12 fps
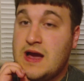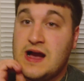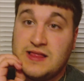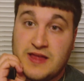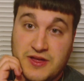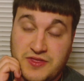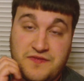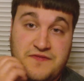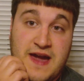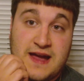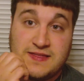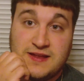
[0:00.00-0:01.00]
I like the
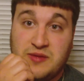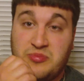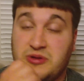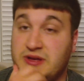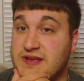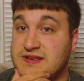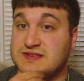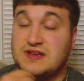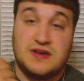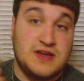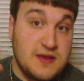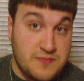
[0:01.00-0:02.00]
fact that he plays
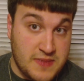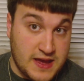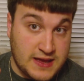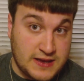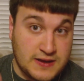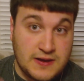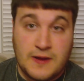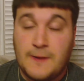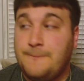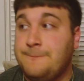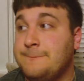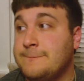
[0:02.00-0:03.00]
a hitman.
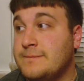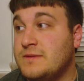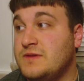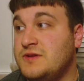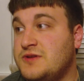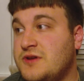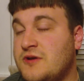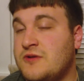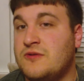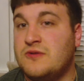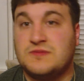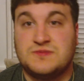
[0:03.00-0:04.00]
You know,
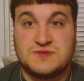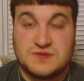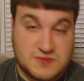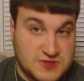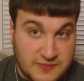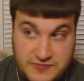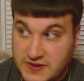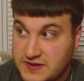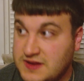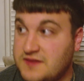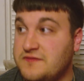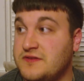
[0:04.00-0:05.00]
it was something
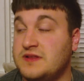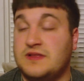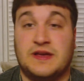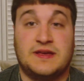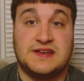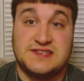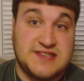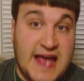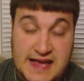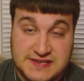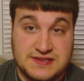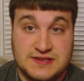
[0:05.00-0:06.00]
different, like
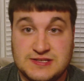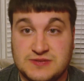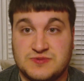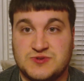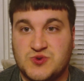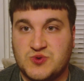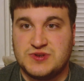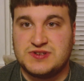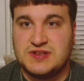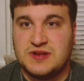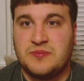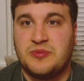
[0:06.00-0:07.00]
assassins. It was cool to
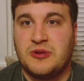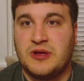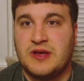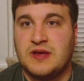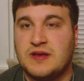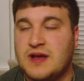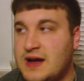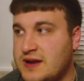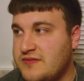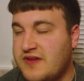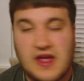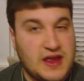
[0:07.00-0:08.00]
see him play kind
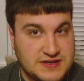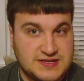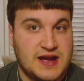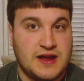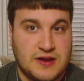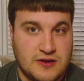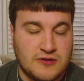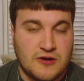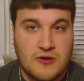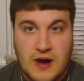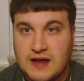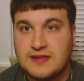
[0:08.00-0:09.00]
of an
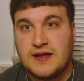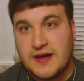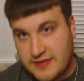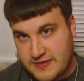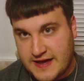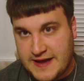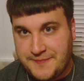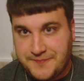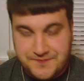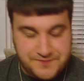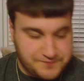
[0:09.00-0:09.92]
anti-hero. I like that.